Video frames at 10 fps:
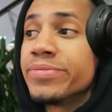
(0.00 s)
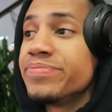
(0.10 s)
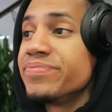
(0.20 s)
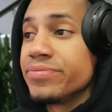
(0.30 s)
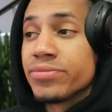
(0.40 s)

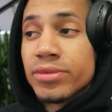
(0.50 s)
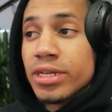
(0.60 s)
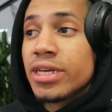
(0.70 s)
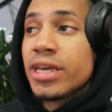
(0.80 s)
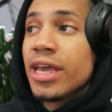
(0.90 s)

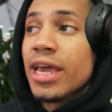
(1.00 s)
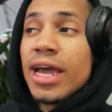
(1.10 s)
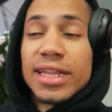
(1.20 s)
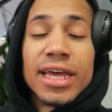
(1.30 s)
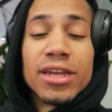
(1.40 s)

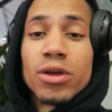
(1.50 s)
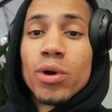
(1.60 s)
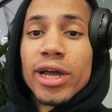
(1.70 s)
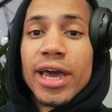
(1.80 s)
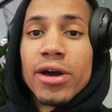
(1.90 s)
At the end of
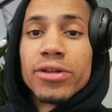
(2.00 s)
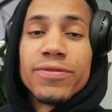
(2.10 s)
your workout,